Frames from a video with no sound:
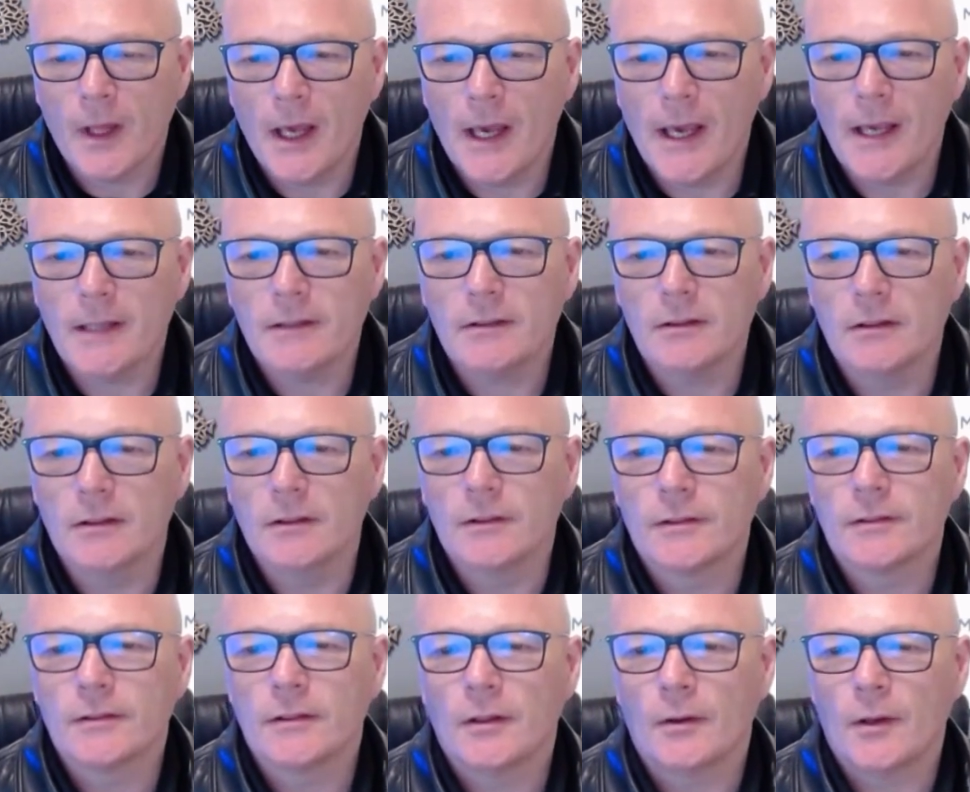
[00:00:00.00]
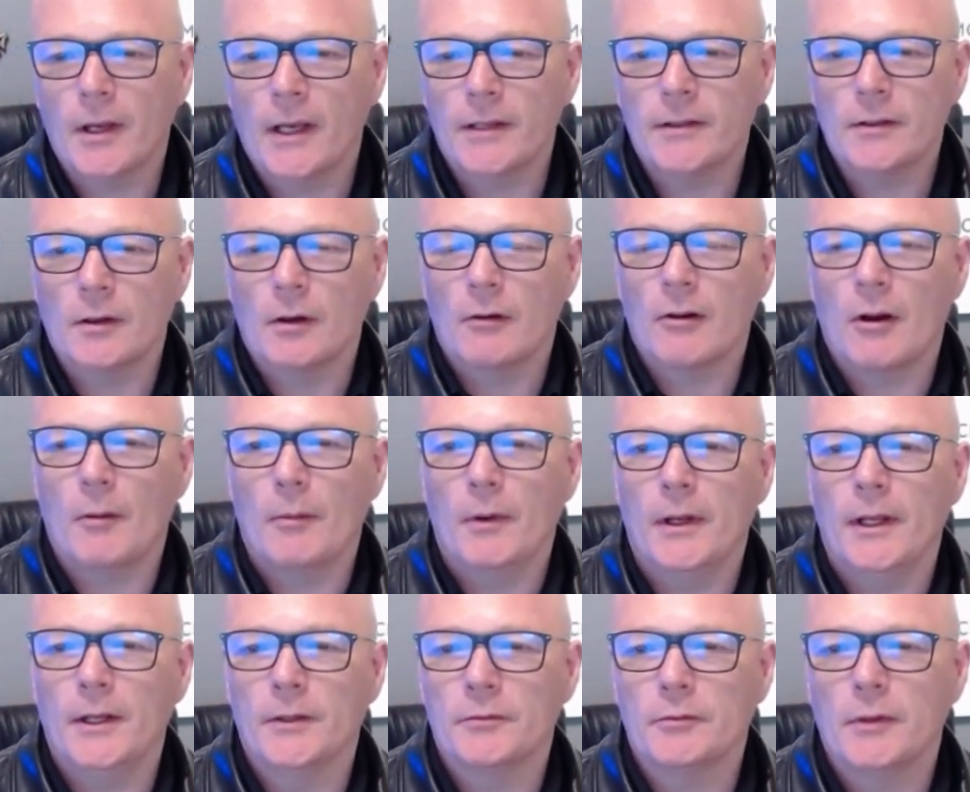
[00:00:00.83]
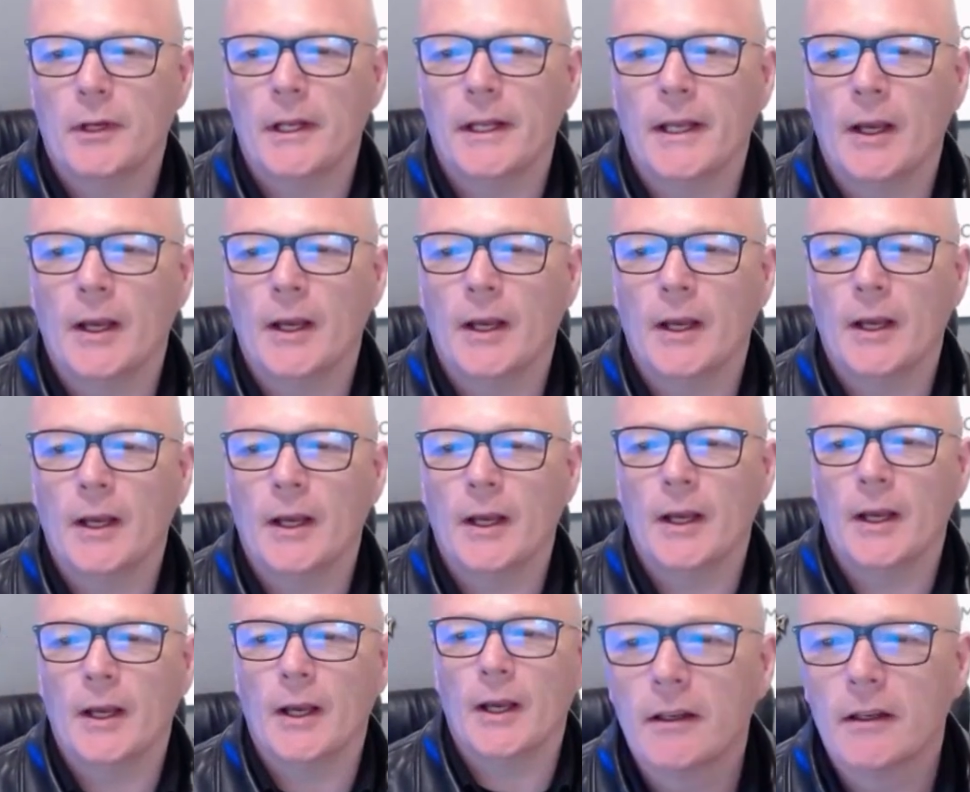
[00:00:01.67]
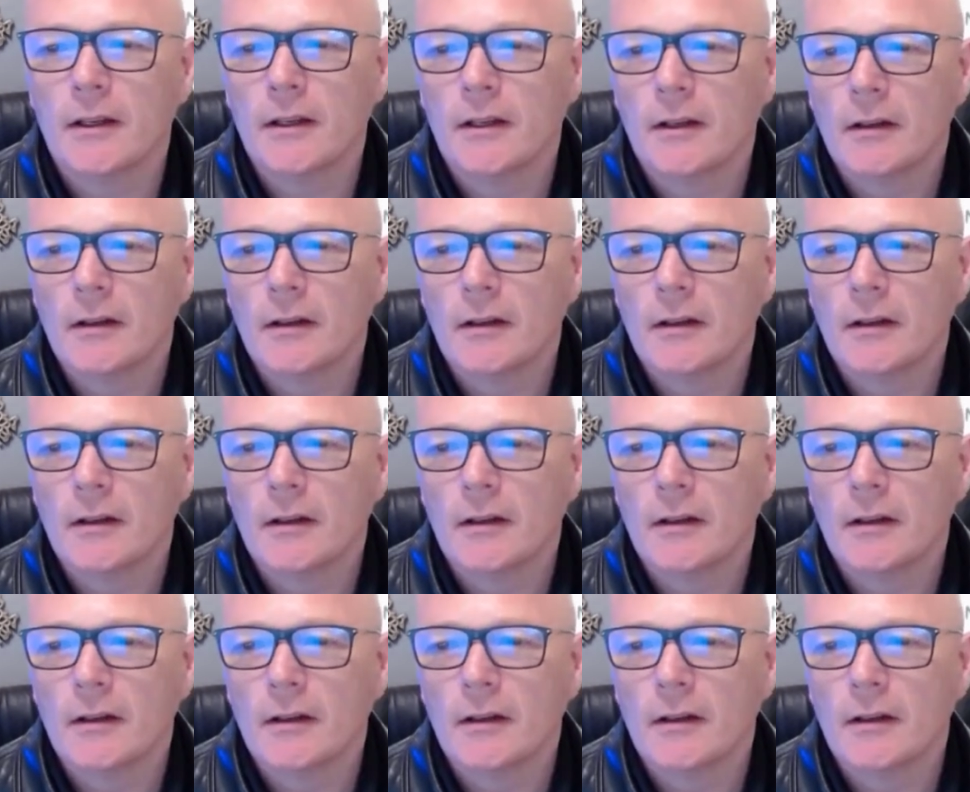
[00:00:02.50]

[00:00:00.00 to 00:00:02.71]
Excellent. Okay, so Grammarly has really helped me today.